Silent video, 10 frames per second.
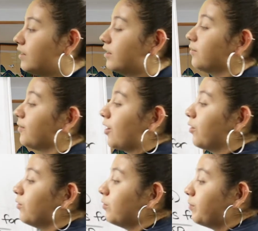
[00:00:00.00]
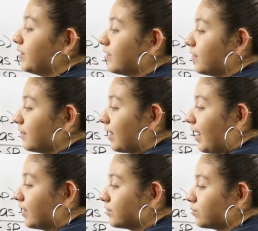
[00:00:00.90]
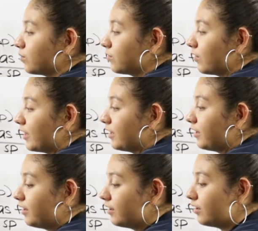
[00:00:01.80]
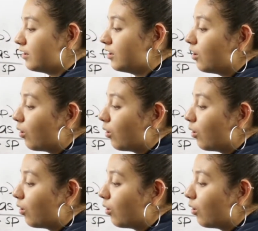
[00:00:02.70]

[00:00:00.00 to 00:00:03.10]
the vowel will be the last one right here,